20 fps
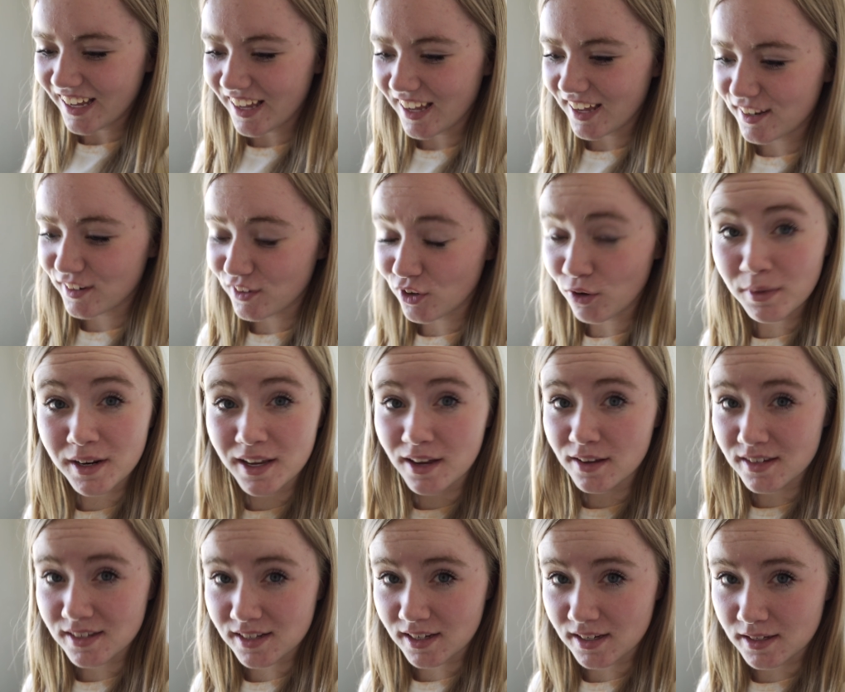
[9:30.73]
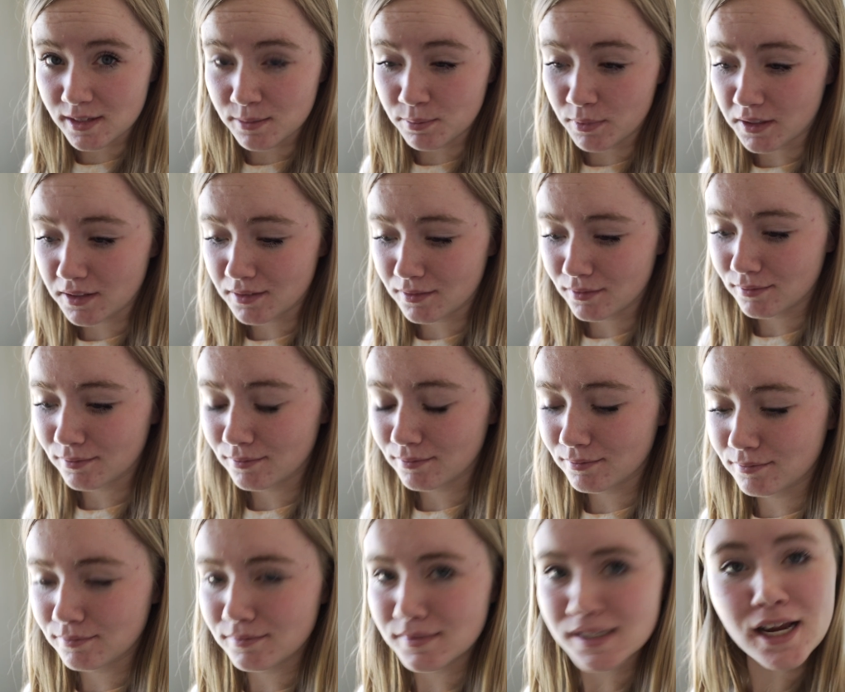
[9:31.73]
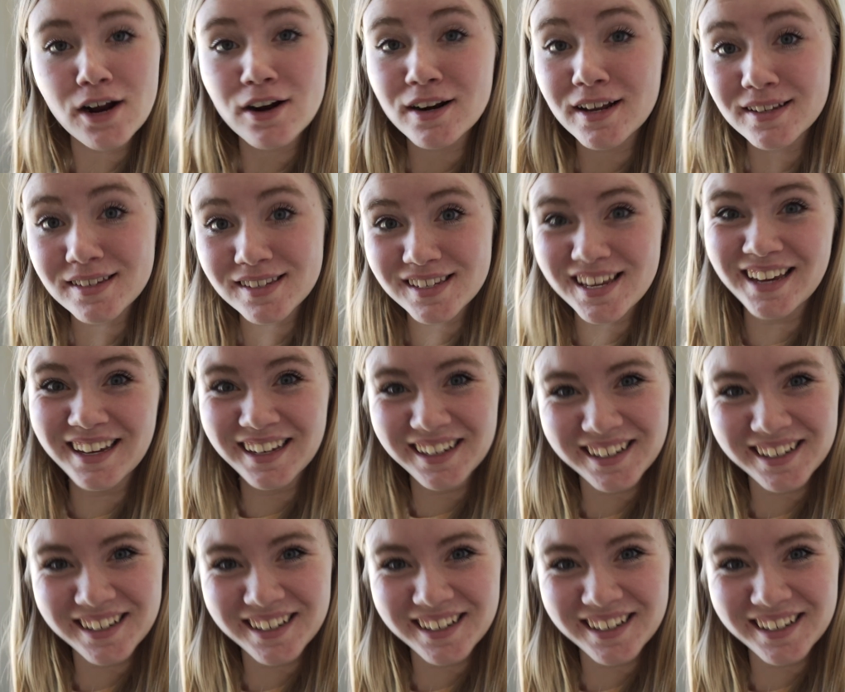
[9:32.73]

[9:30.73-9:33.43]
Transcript: And nobody else does, but Sarah does.